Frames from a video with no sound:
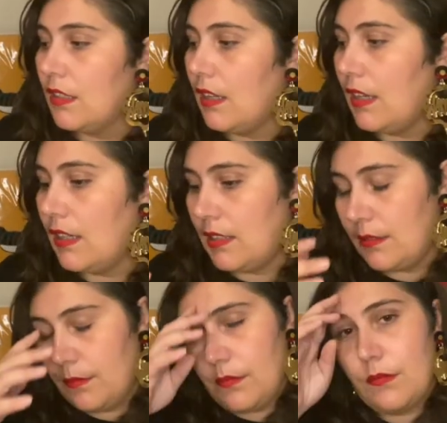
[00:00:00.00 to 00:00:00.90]

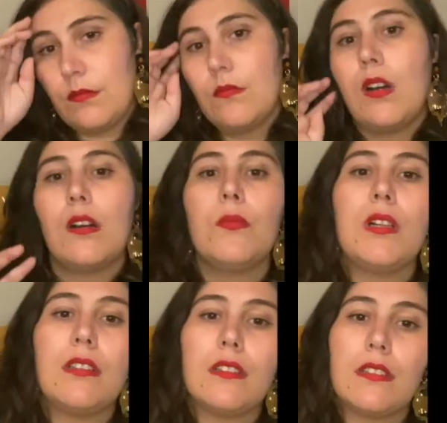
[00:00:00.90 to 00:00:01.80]
What
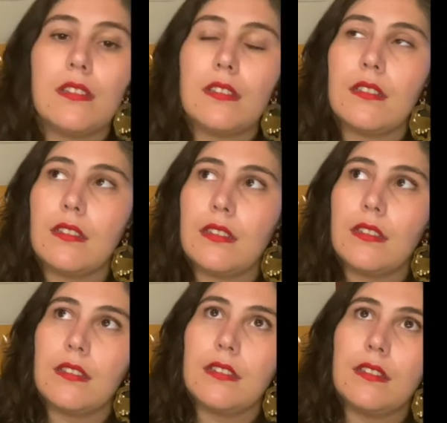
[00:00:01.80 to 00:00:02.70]
will
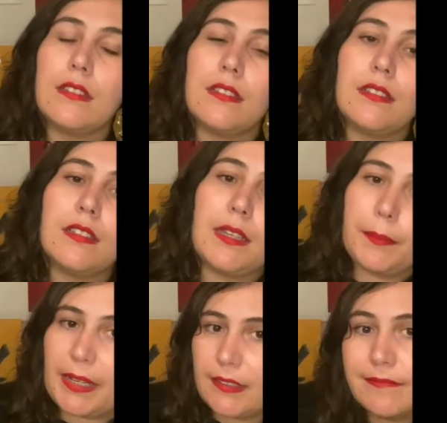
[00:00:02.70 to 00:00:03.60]
it be?